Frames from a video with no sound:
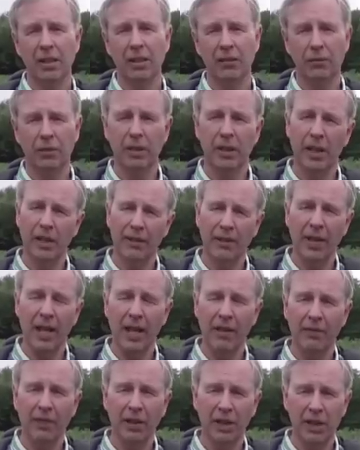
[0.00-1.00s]
if we didn't
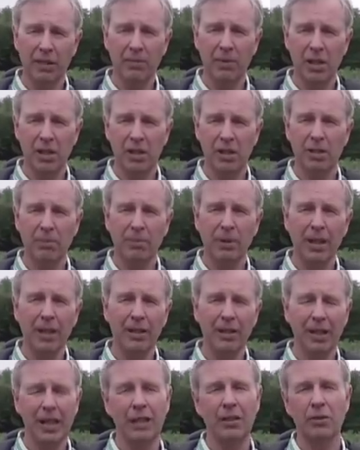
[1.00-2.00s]
have honeybees to
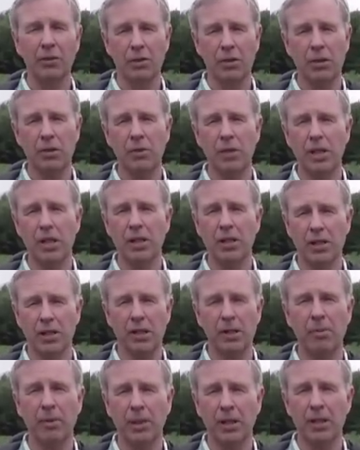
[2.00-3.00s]
pollinate those trees in
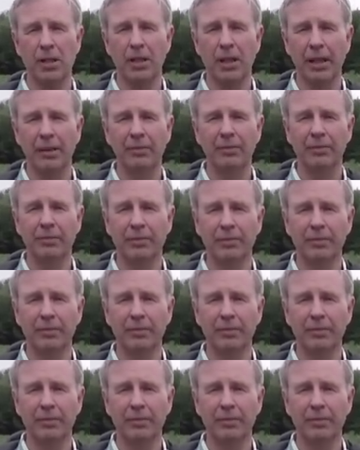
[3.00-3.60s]
the springtime.